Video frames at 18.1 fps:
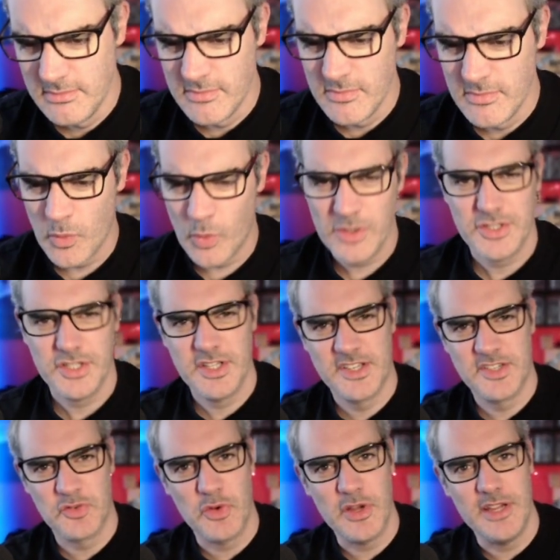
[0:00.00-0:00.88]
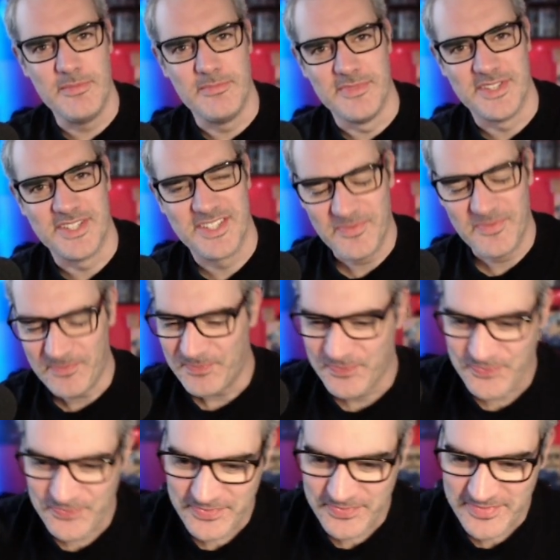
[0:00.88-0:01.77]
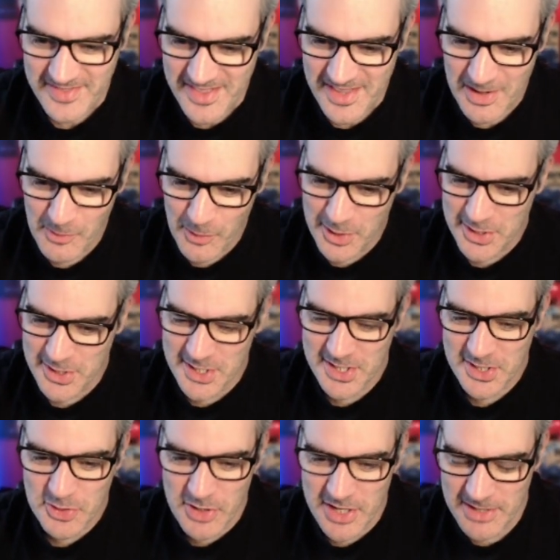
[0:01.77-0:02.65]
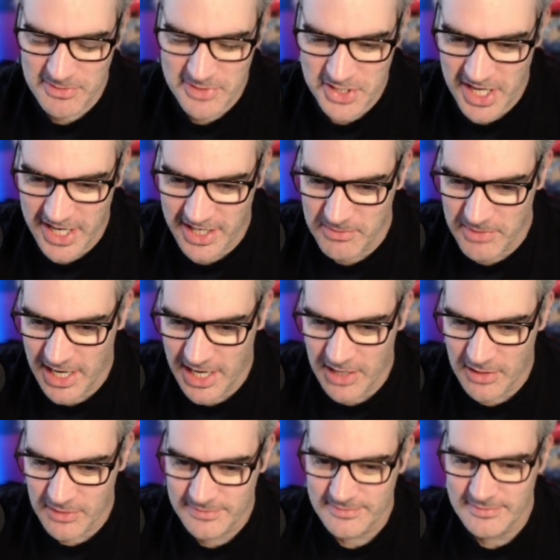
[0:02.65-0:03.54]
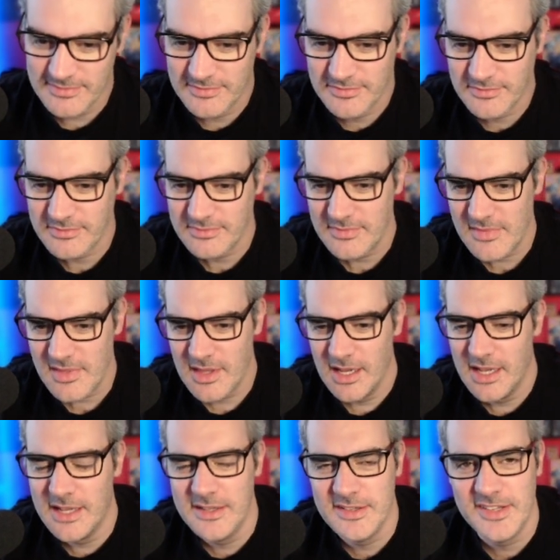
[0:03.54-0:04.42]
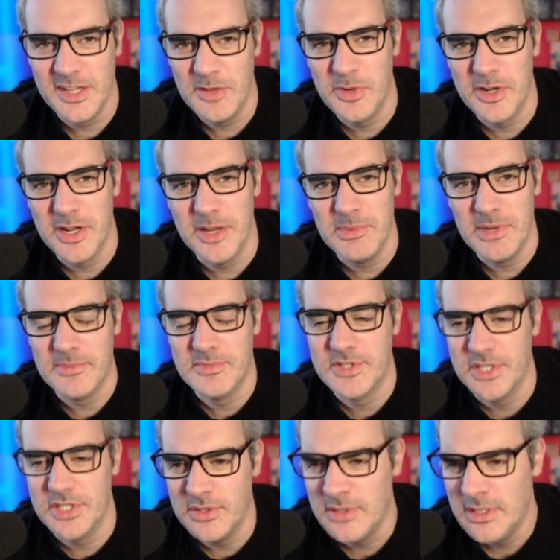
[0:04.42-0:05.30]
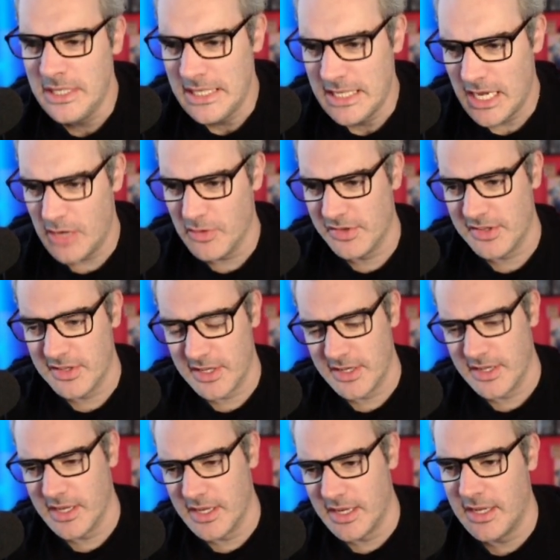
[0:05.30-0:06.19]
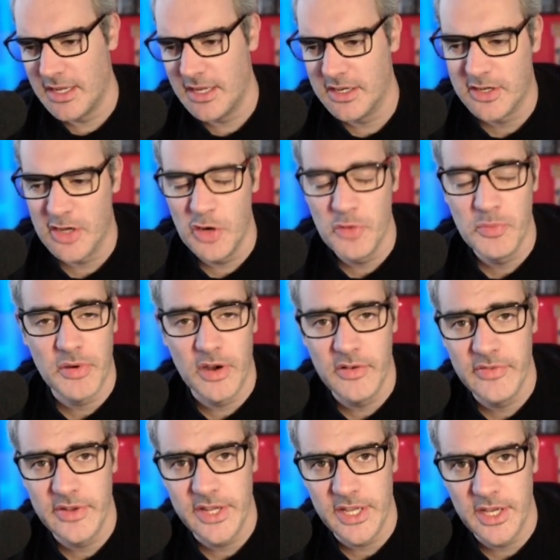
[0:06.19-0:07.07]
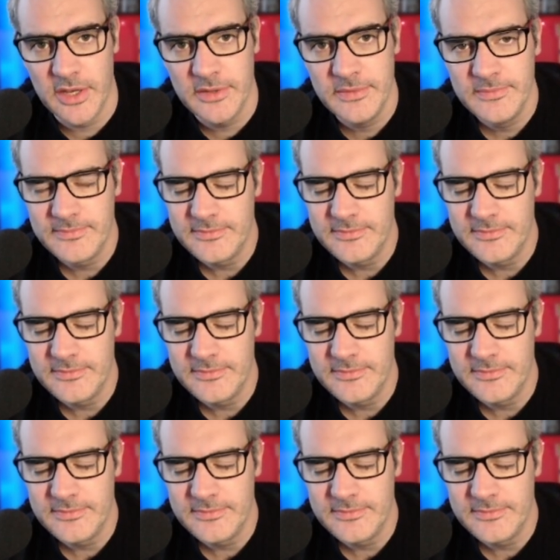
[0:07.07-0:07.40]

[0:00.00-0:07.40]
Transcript: watch the streams. Watch the streams. Check them out and see what I'm up to. I also did a GoPro video.